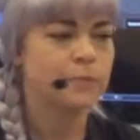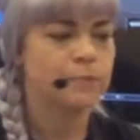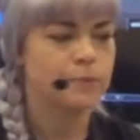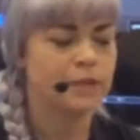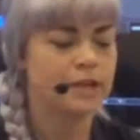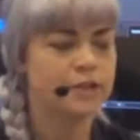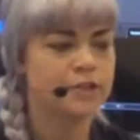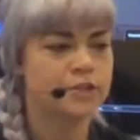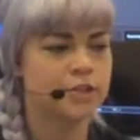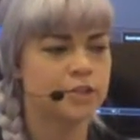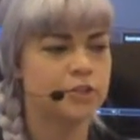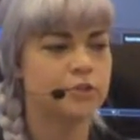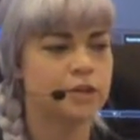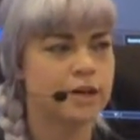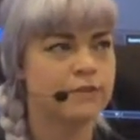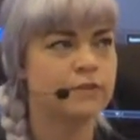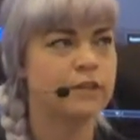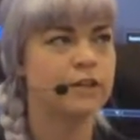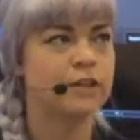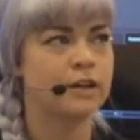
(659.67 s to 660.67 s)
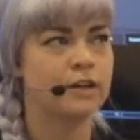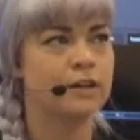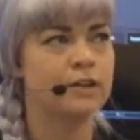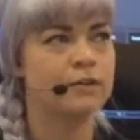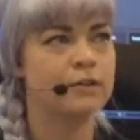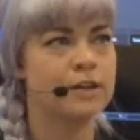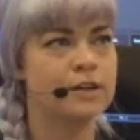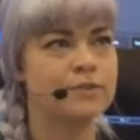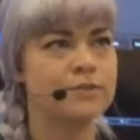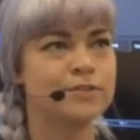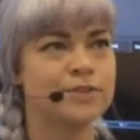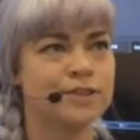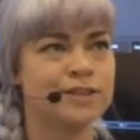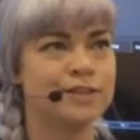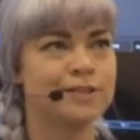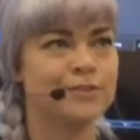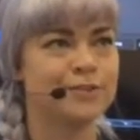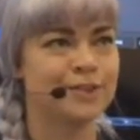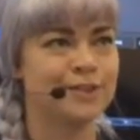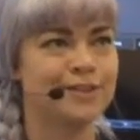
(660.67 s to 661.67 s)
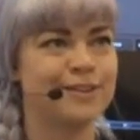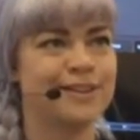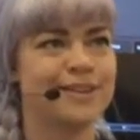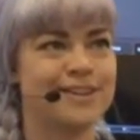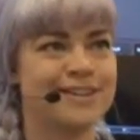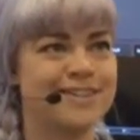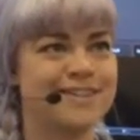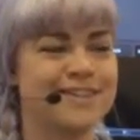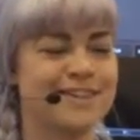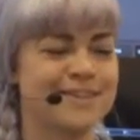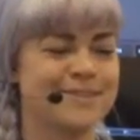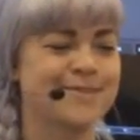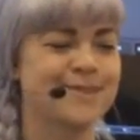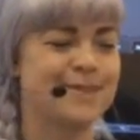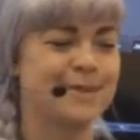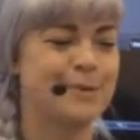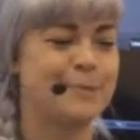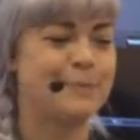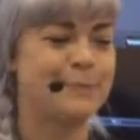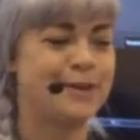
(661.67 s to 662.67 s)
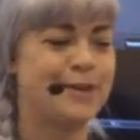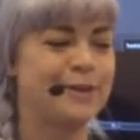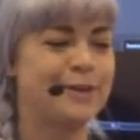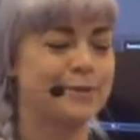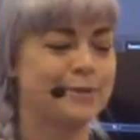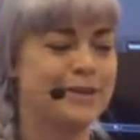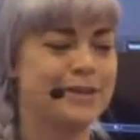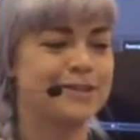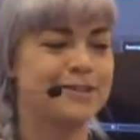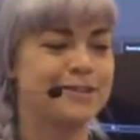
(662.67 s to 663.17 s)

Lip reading: we'll actually drive the car around in Unreal, and it sounds a lot better when